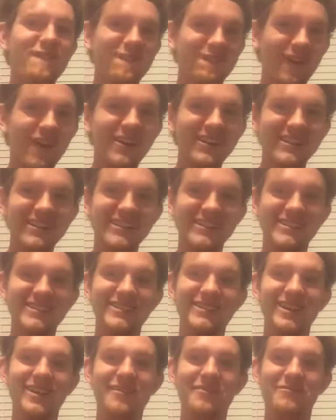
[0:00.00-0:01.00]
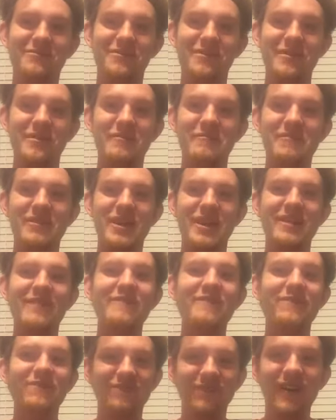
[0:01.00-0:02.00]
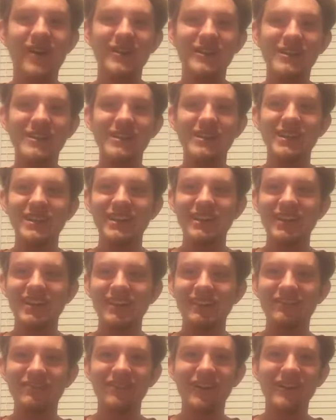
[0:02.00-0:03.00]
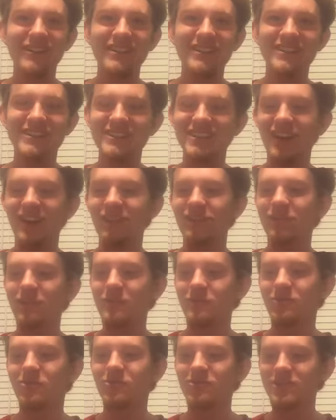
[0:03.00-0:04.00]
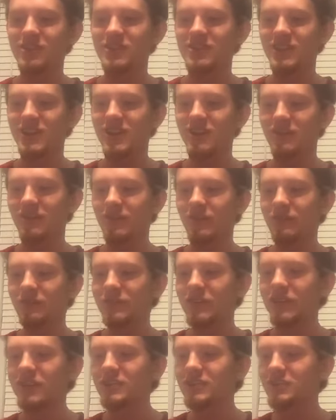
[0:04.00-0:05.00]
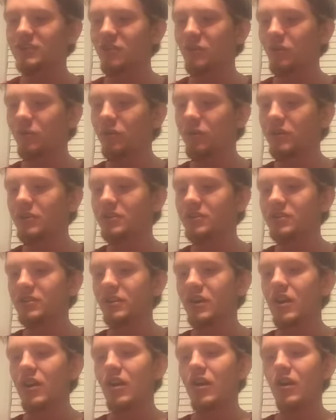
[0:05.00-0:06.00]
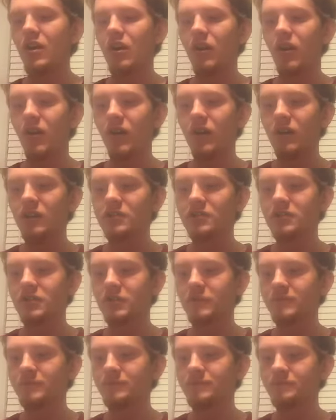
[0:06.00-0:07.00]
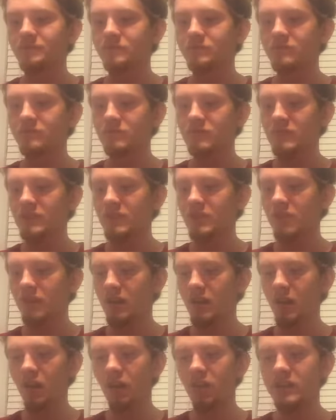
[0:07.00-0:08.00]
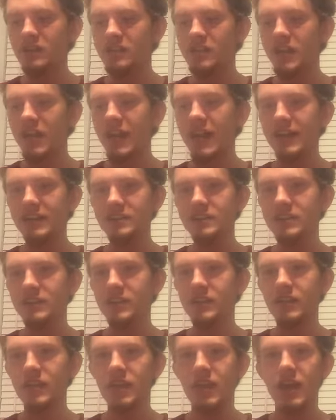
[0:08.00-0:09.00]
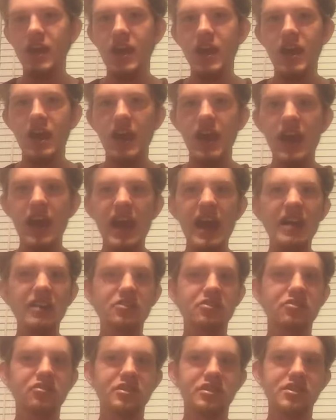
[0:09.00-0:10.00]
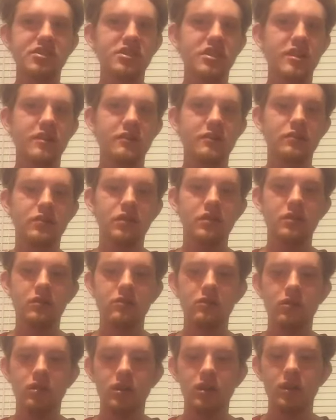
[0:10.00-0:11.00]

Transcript: Funny stuff there, man. Funny, funny stuff from Chris Jericho. This was awesome. Orange Cassidy and Chris Jericho